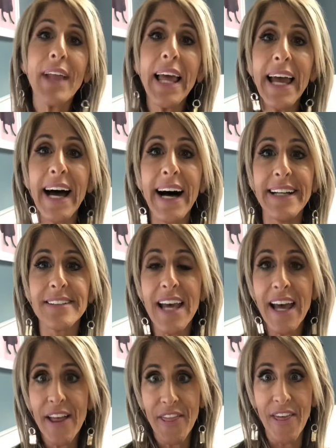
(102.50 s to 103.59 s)
And
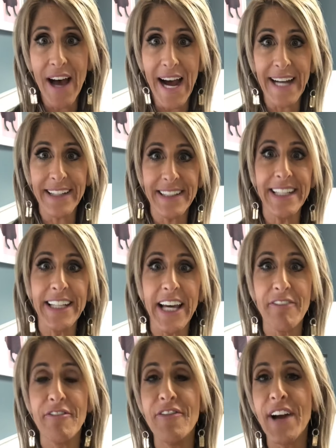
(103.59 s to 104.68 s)
that, in a
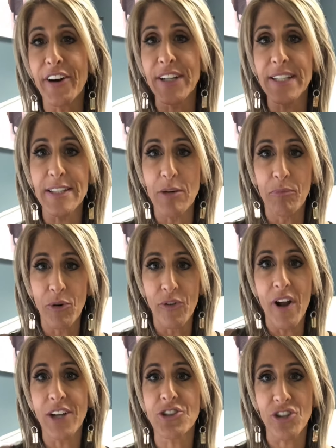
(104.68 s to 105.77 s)
very simple
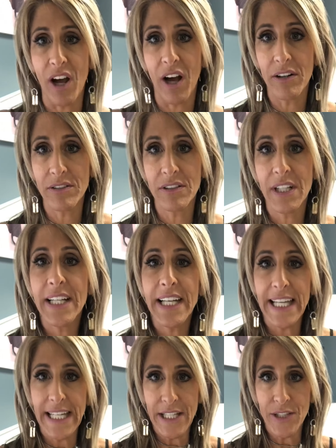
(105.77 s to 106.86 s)
nutshell,
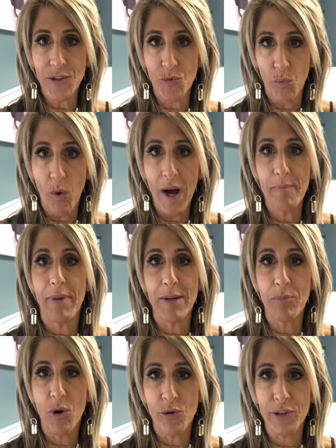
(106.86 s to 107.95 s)
is what
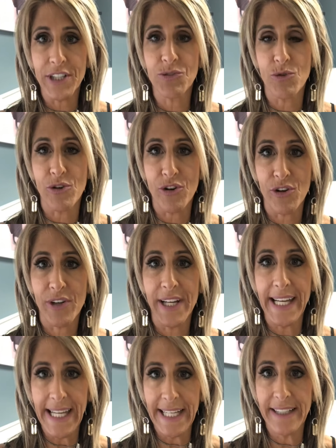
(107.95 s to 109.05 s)
bipolar disorder
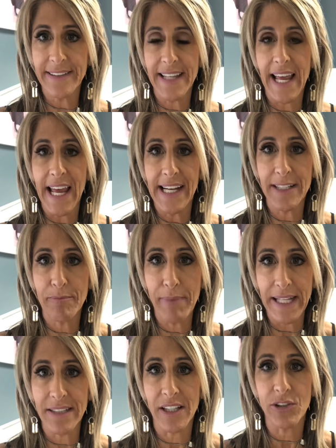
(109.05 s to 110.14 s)
is and
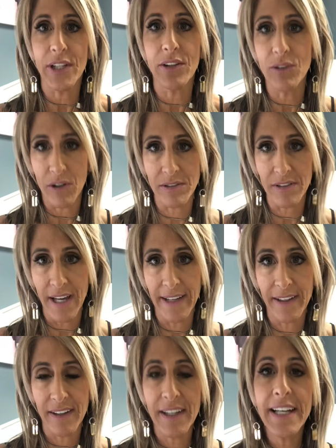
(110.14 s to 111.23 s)
basically looks
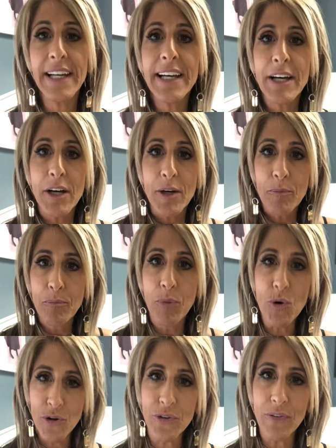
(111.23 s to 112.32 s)
like.
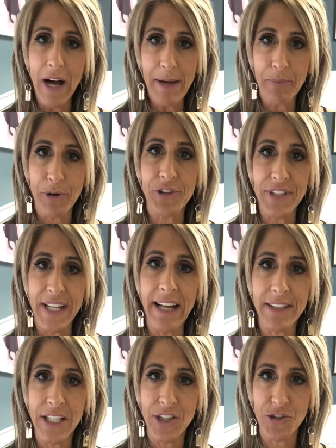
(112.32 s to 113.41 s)
Borderline
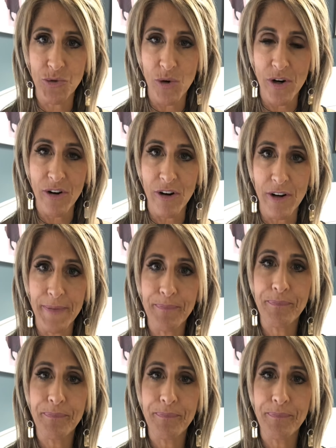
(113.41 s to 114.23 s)
personality disorder